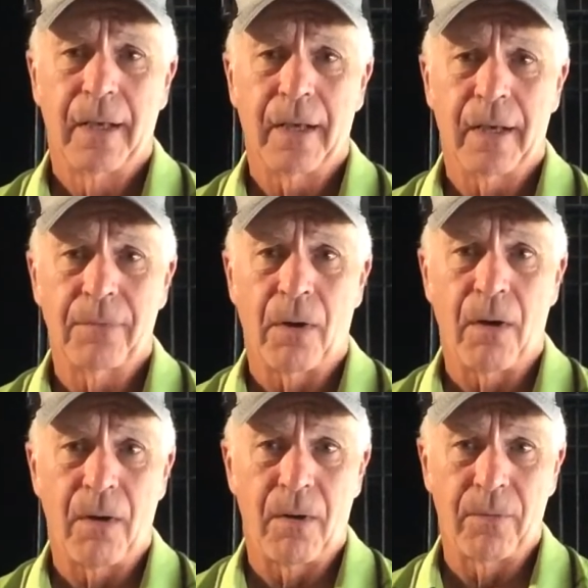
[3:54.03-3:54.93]
of
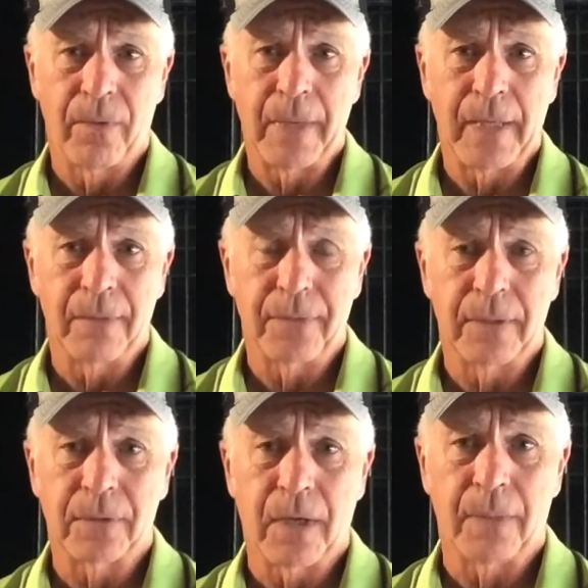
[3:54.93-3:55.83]
all the main
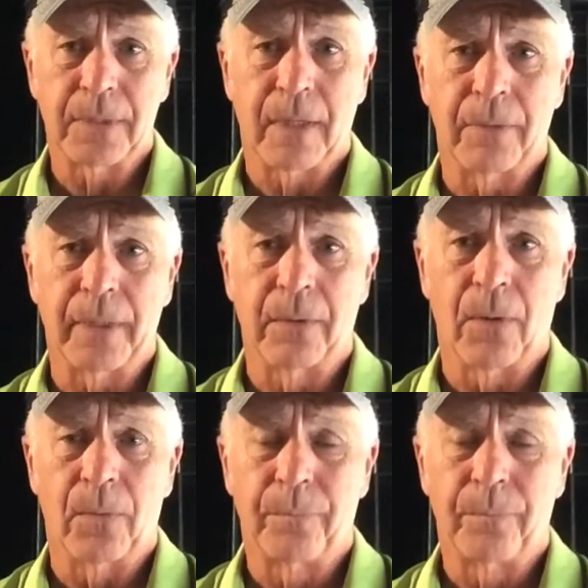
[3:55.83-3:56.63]
field crops that we grow.